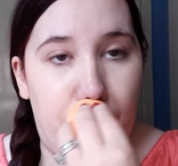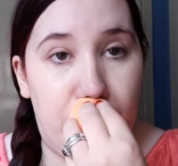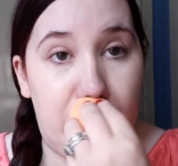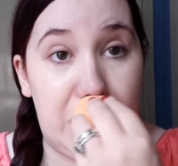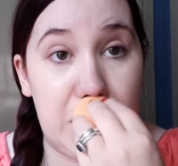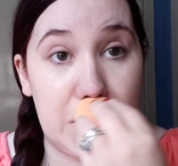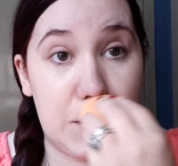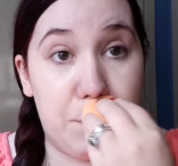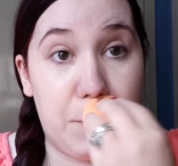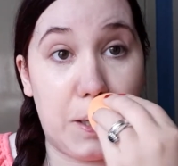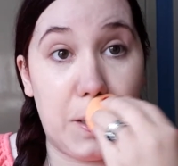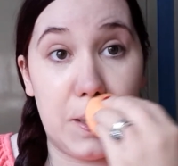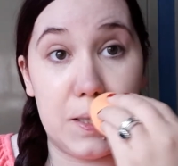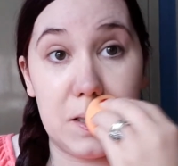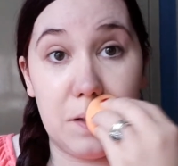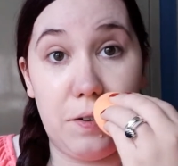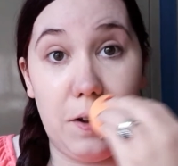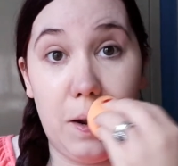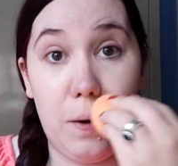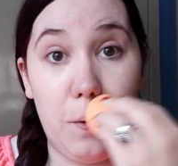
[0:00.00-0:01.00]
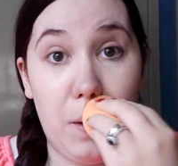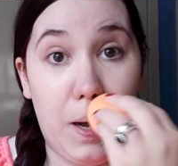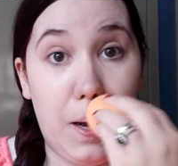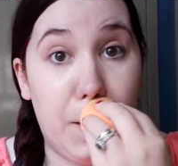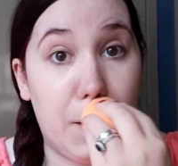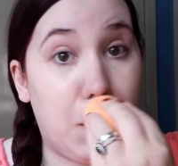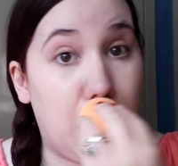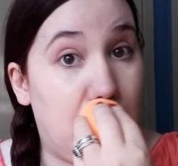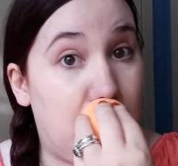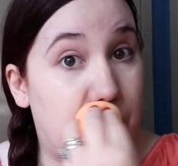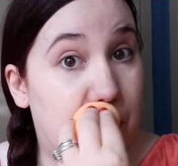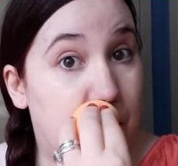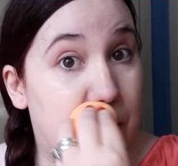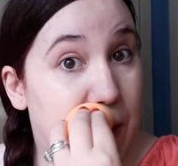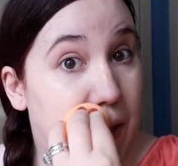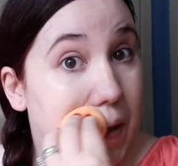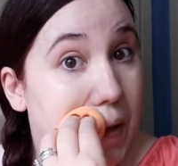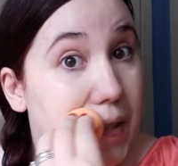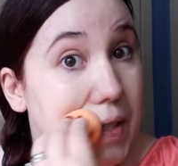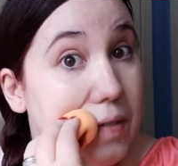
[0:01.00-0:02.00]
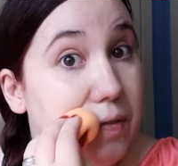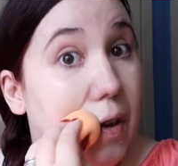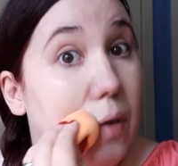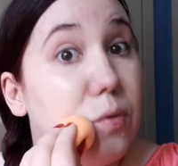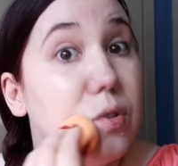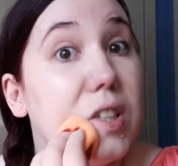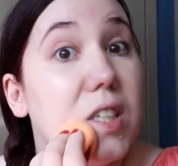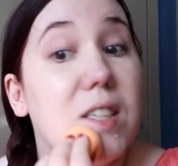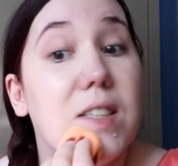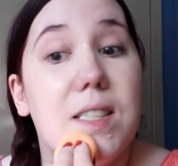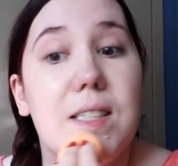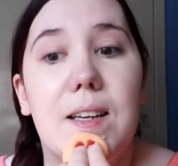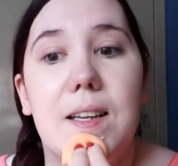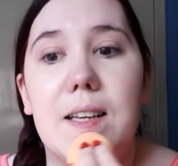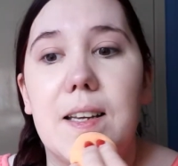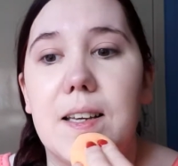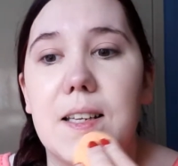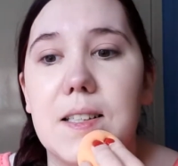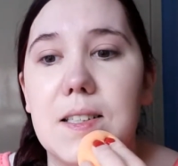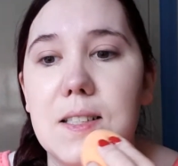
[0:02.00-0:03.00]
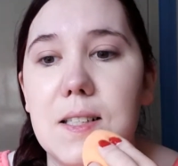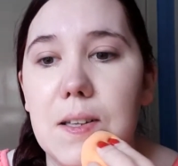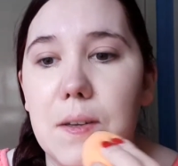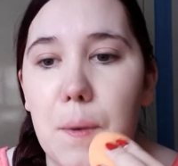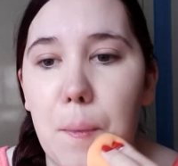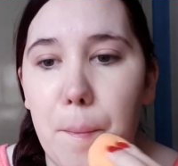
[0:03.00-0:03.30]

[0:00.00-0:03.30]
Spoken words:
Just because of how high coverage this foundation is.